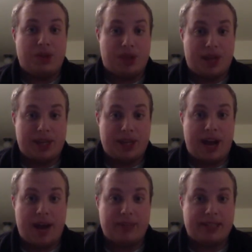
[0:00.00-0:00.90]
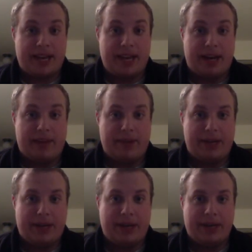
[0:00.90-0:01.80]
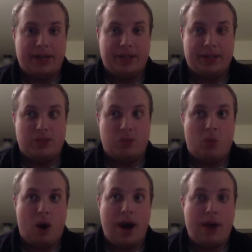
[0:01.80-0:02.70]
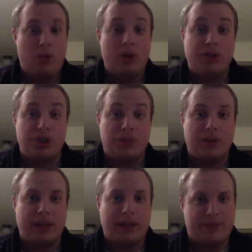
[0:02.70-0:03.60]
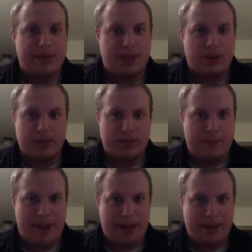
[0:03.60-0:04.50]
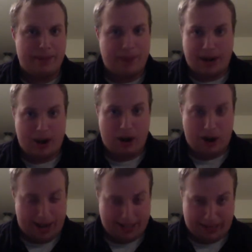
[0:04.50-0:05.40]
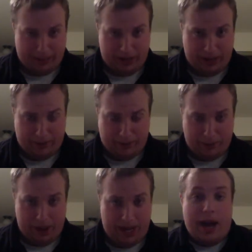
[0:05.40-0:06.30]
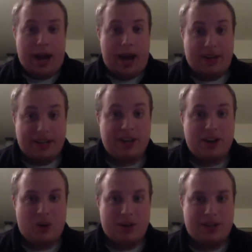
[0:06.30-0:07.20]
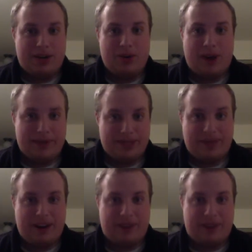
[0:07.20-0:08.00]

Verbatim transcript: think that I was kidding because why would you believe that there was a man in my car asking me for money? And I didn't know what to do and I was very